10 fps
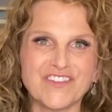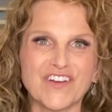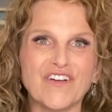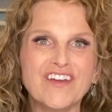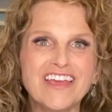
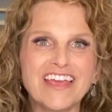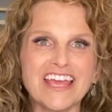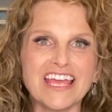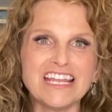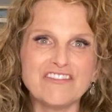So
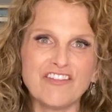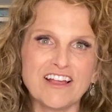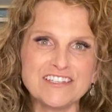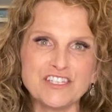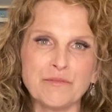in
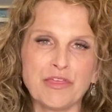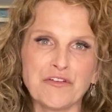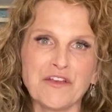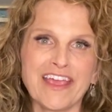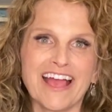Flosstube
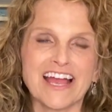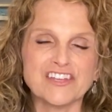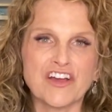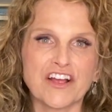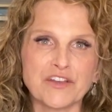3, I
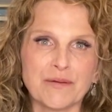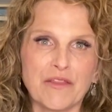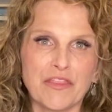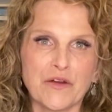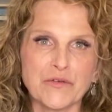talked
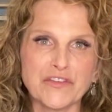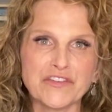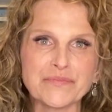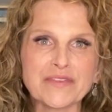about those.